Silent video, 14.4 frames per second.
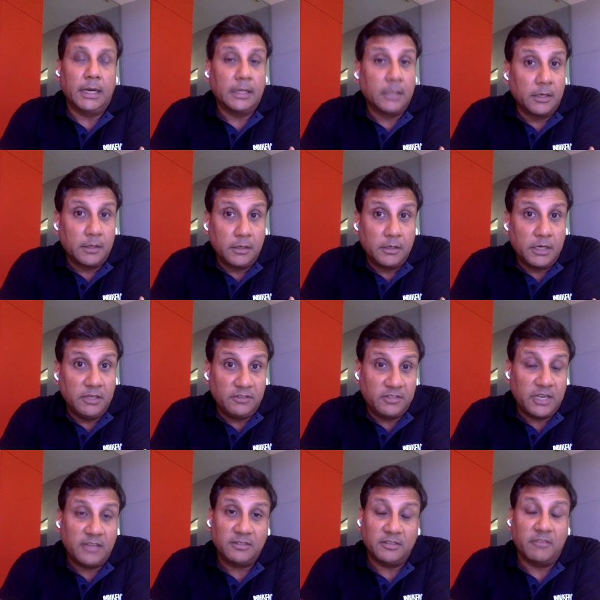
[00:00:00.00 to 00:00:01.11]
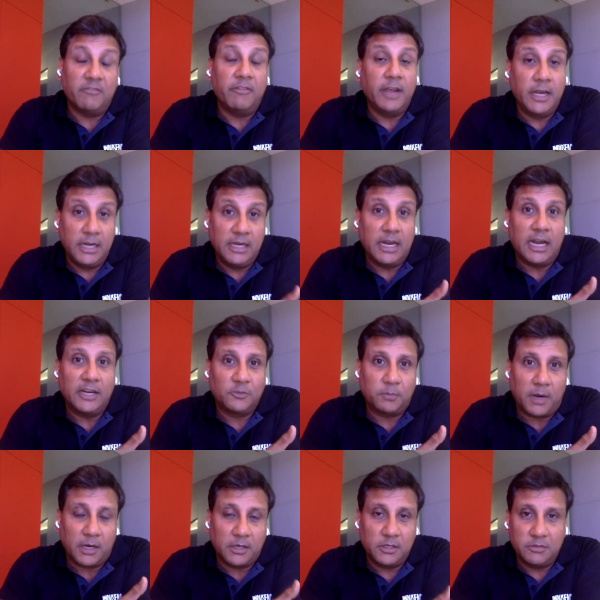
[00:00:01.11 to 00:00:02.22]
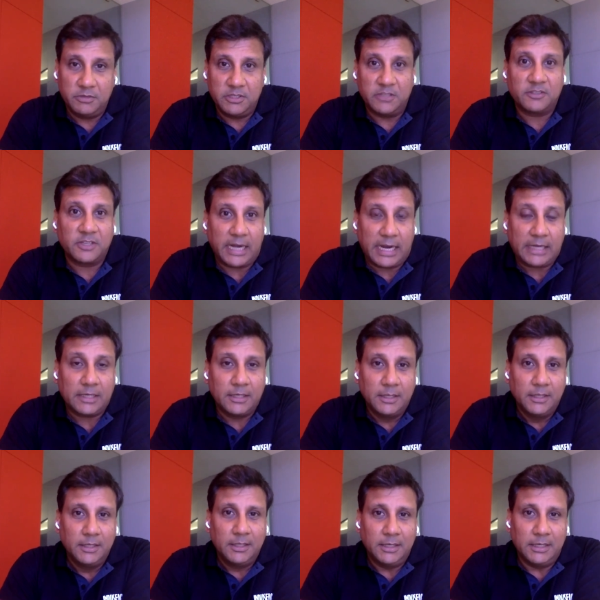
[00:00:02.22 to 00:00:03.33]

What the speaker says: Another TCS is a very large partner we just cracked.